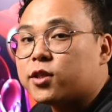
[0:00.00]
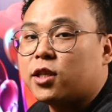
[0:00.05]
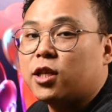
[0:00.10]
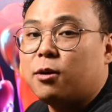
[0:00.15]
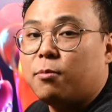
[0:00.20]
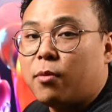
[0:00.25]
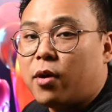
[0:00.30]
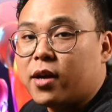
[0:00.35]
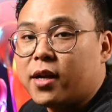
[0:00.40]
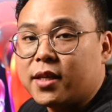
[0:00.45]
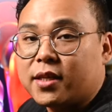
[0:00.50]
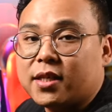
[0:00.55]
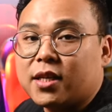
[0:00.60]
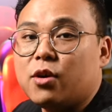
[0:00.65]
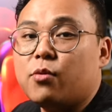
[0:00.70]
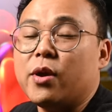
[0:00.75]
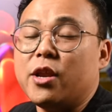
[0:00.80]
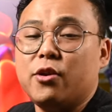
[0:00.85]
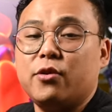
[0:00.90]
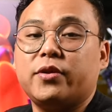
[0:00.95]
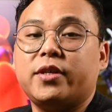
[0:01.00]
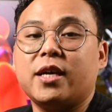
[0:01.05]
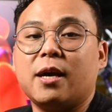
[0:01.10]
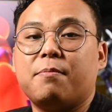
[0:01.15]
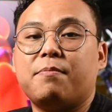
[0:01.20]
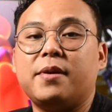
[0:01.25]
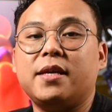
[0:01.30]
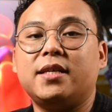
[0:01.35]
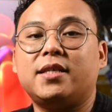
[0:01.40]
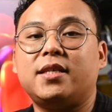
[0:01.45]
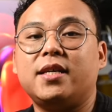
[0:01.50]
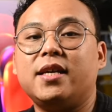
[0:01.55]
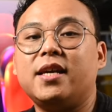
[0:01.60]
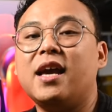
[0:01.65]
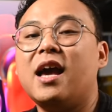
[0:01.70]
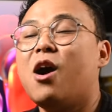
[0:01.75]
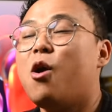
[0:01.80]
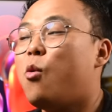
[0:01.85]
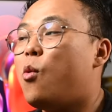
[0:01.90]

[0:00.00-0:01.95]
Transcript: to the monitor when using a PC,